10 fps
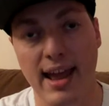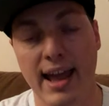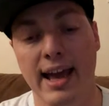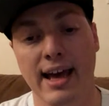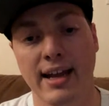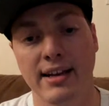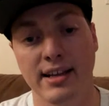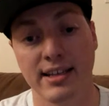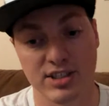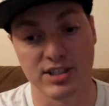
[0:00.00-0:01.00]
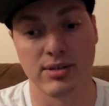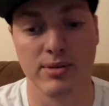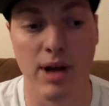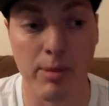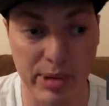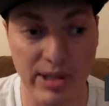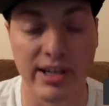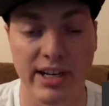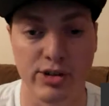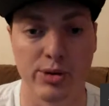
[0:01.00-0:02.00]
and his
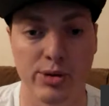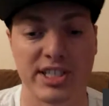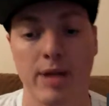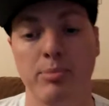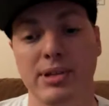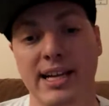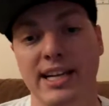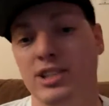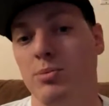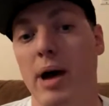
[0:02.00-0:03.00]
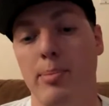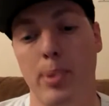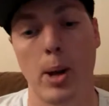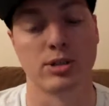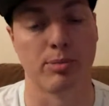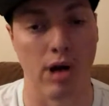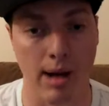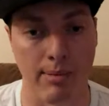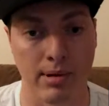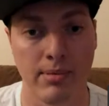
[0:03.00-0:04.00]
ability to extend plays, might pose a
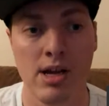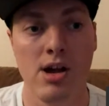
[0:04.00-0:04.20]
problem